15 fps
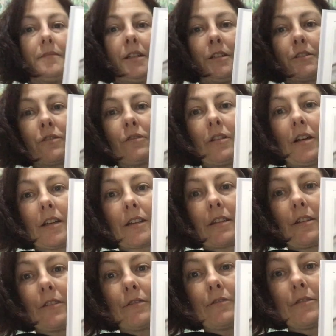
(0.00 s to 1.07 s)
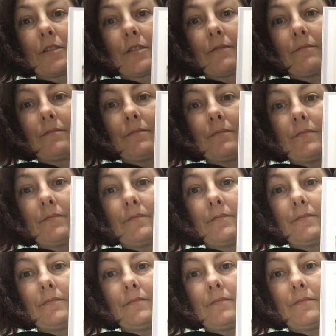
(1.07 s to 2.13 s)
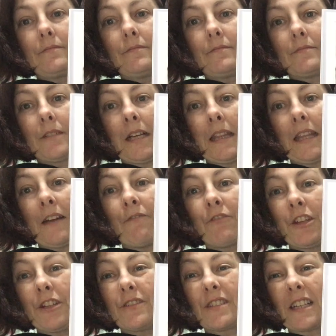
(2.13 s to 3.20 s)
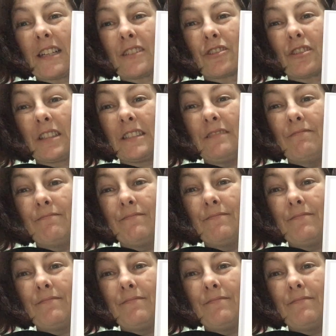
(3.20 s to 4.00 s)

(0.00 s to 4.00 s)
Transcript: I do like those. I love those, actually.